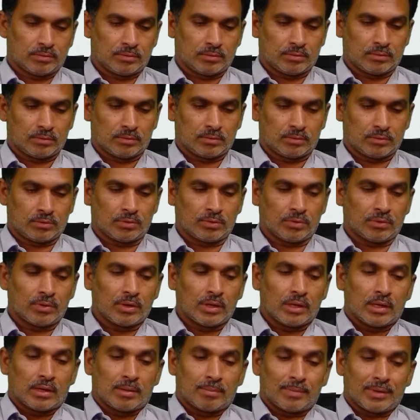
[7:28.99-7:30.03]
So
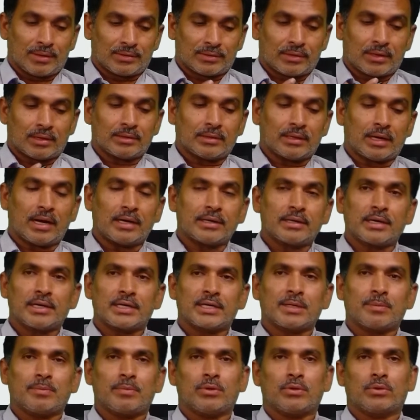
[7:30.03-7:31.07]
based on that
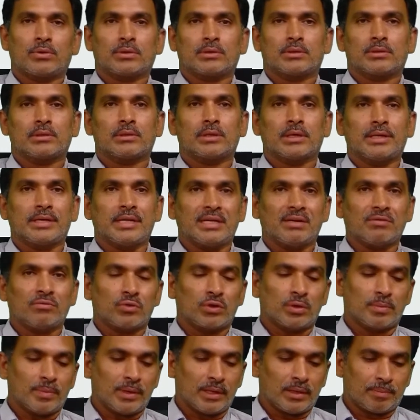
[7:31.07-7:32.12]
attribute, the D
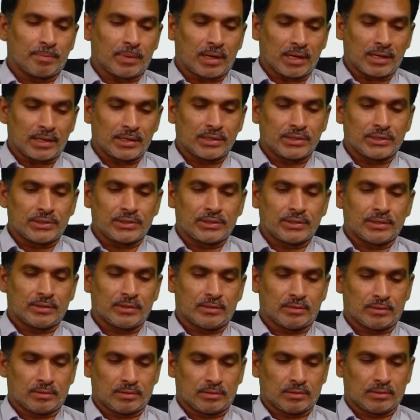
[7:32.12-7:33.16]
would be
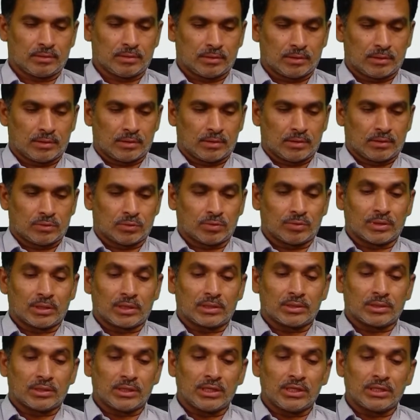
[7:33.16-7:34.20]
partitioned so
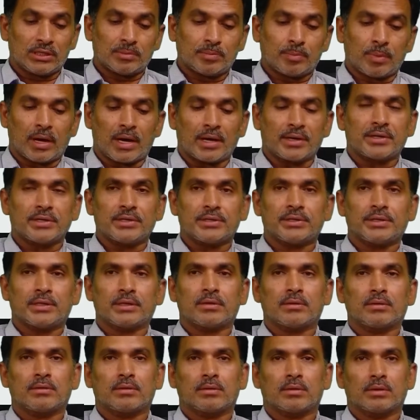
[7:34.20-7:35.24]
that each
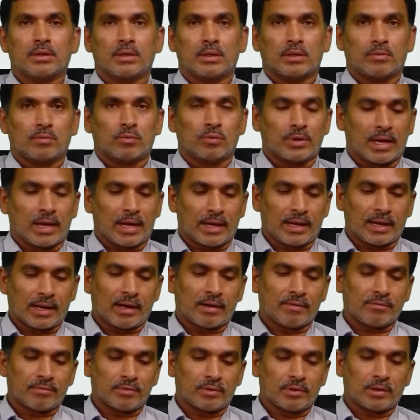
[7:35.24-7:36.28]
partition would
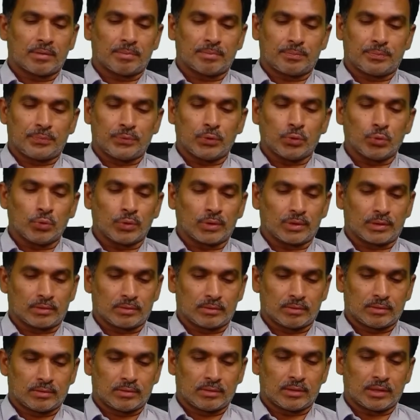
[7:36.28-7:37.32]
have a pure.
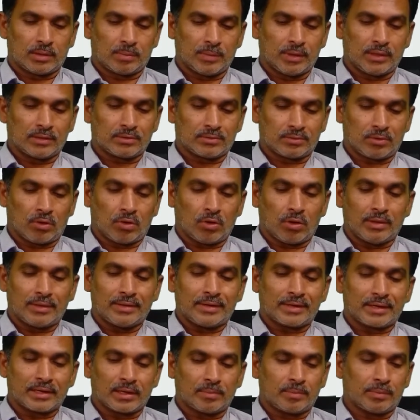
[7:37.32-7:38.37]
That means all the
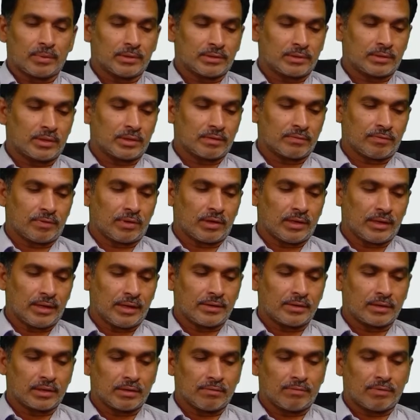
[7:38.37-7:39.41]
tuples that fall
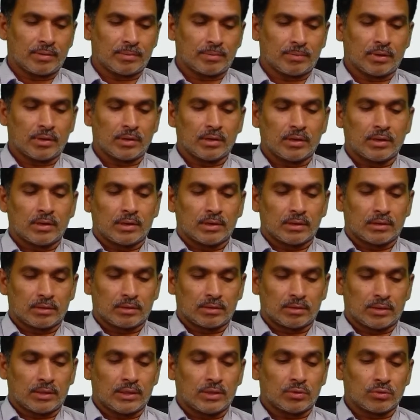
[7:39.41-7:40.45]
into given
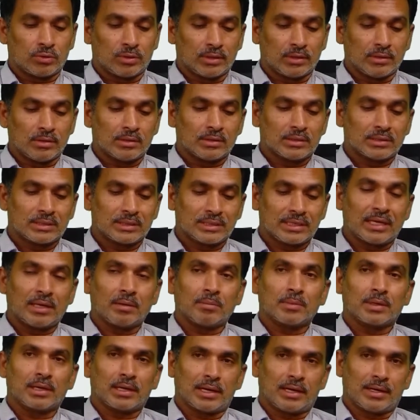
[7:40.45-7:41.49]
into the
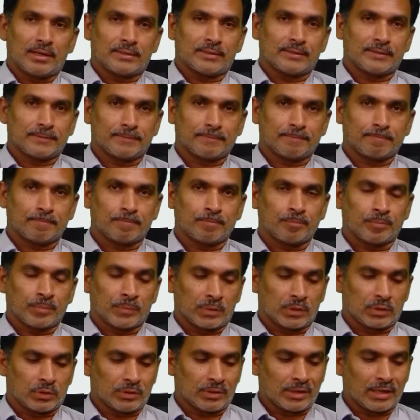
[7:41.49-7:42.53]
same class.
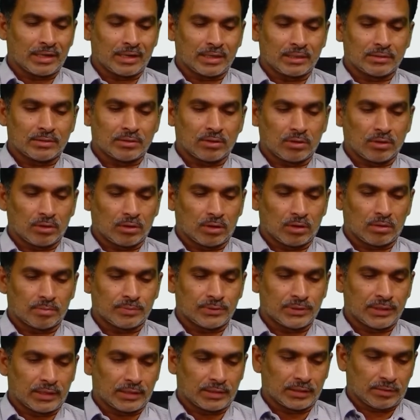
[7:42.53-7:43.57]
So that is the
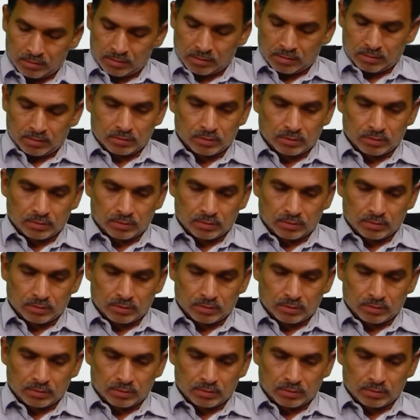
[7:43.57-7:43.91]
objective.